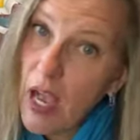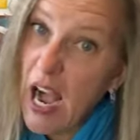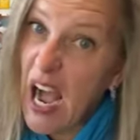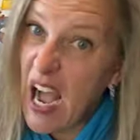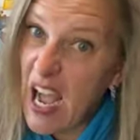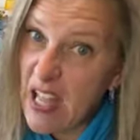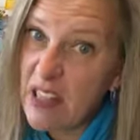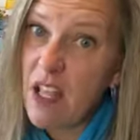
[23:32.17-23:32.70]

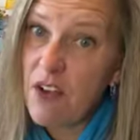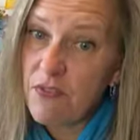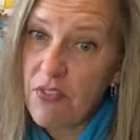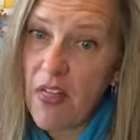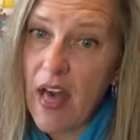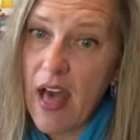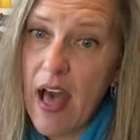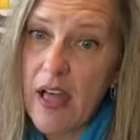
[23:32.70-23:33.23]
I love
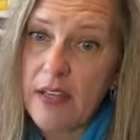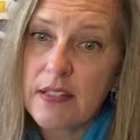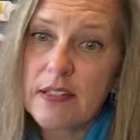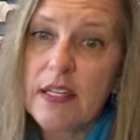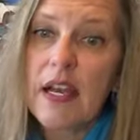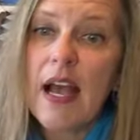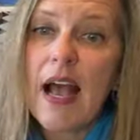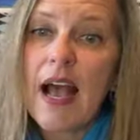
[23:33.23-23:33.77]
that.
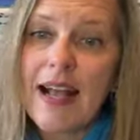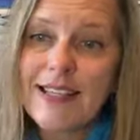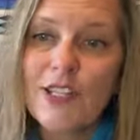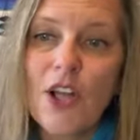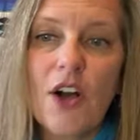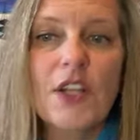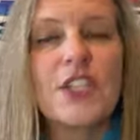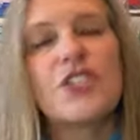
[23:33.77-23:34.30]
As
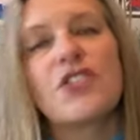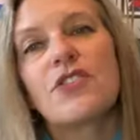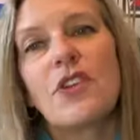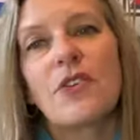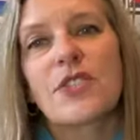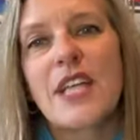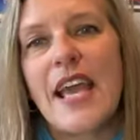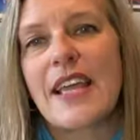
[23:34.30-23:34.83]
long as you don't
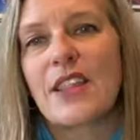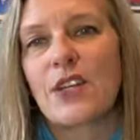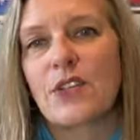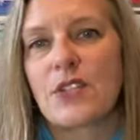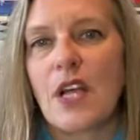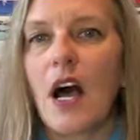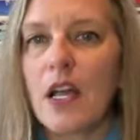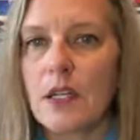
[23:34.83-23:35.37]
take
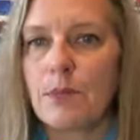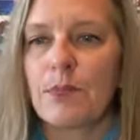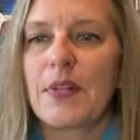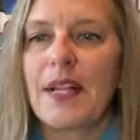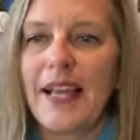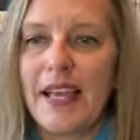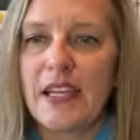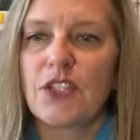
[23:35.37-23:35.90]
those
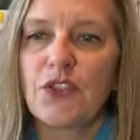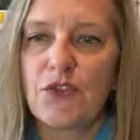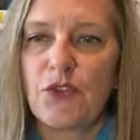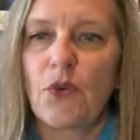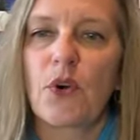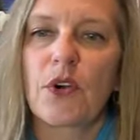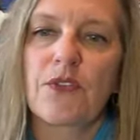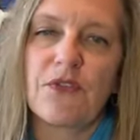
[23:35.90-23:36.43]
unplanned
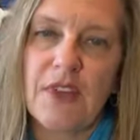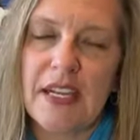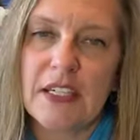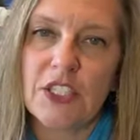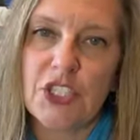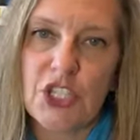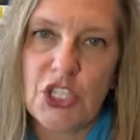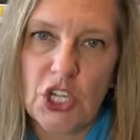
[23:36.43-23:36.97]
for
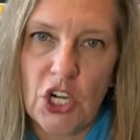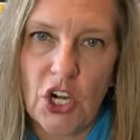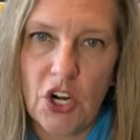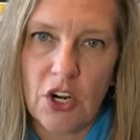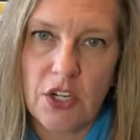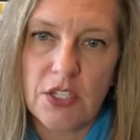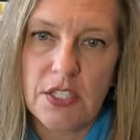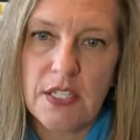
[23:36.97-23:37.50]
fails to
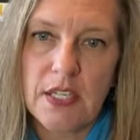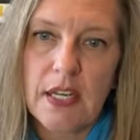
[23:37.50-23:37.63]
heart,